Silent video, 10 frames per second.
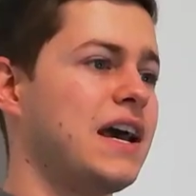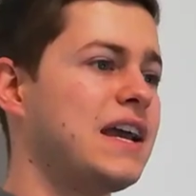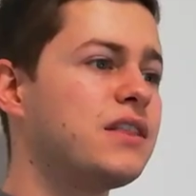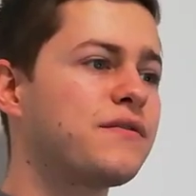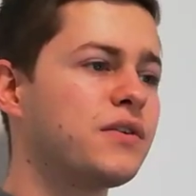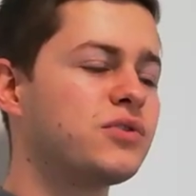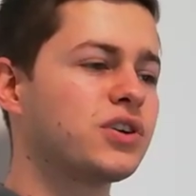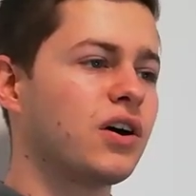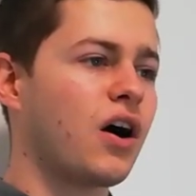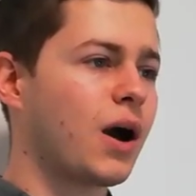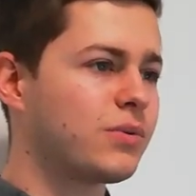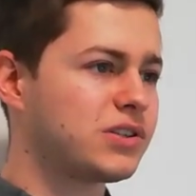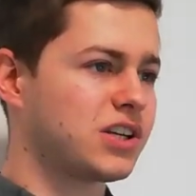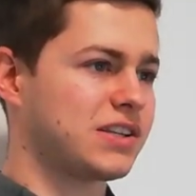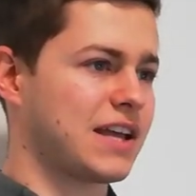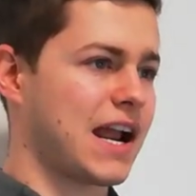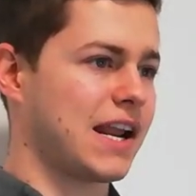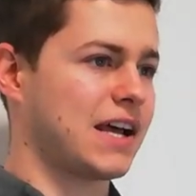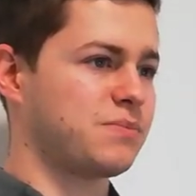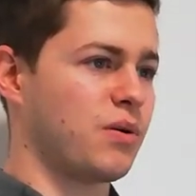In the future, I would suggest that
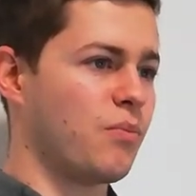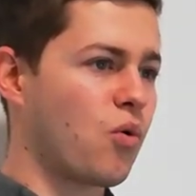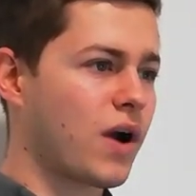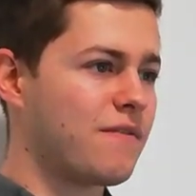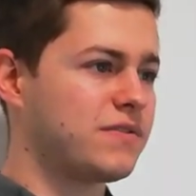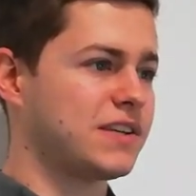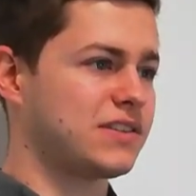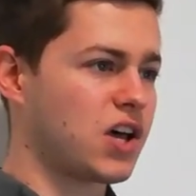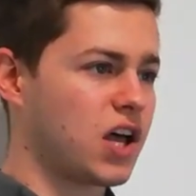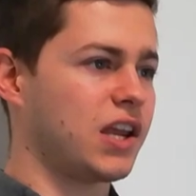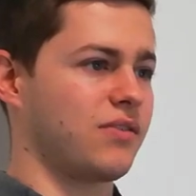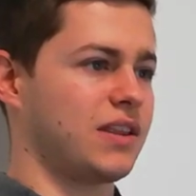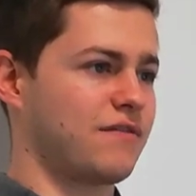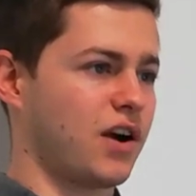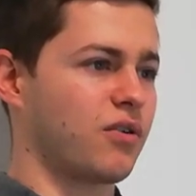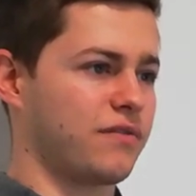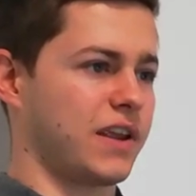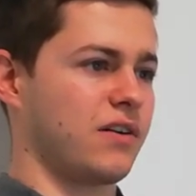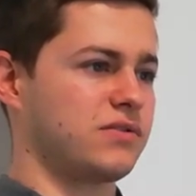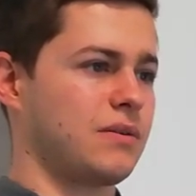Adidas put more emphasis earlier in their viral
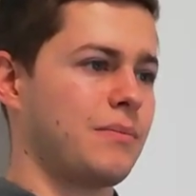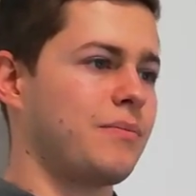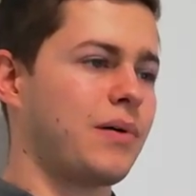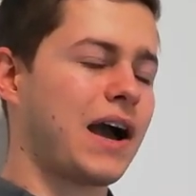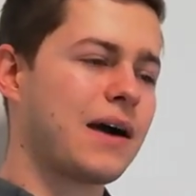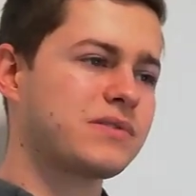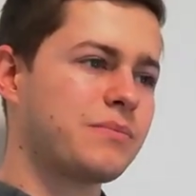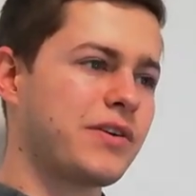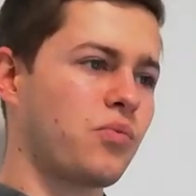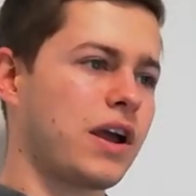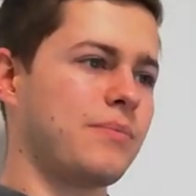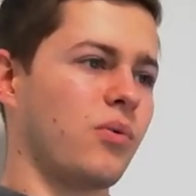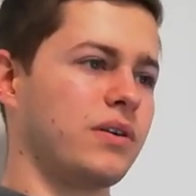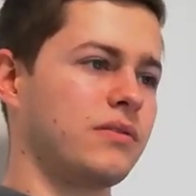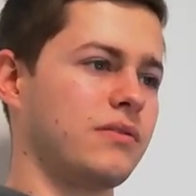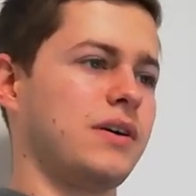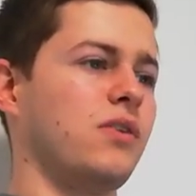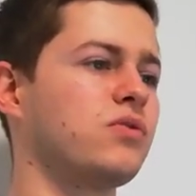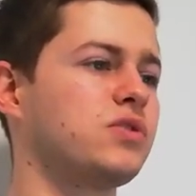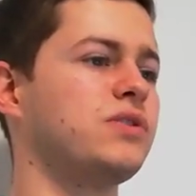videos, perhaps the midway point, in
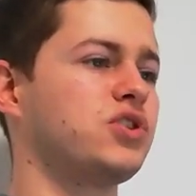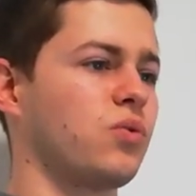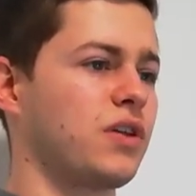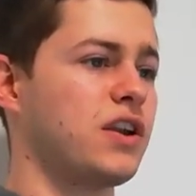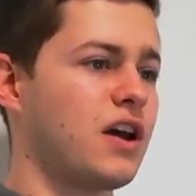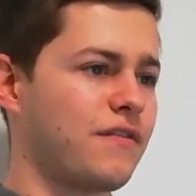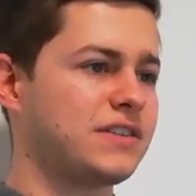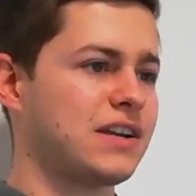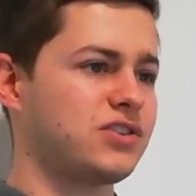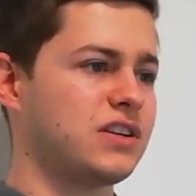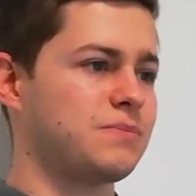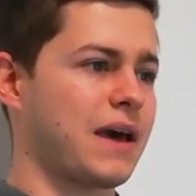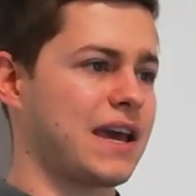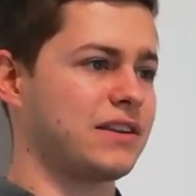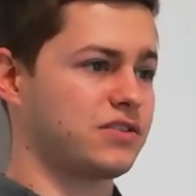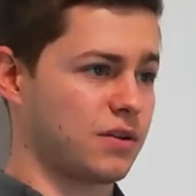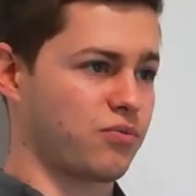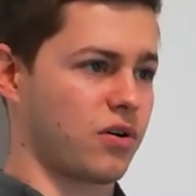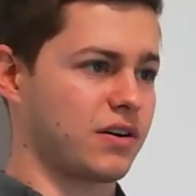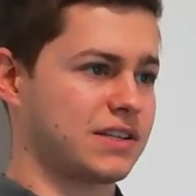order to ensure that enough attention is paid to the
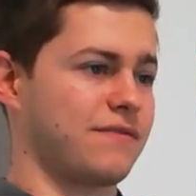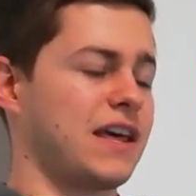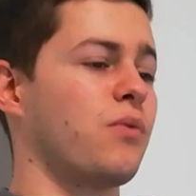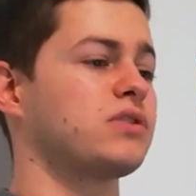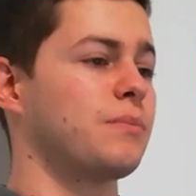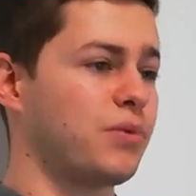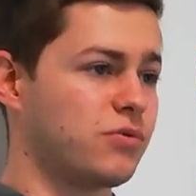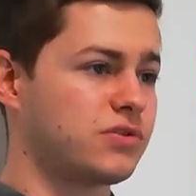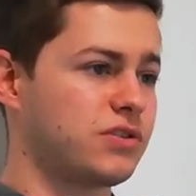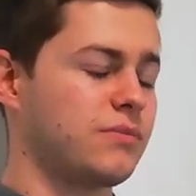product if they want to boost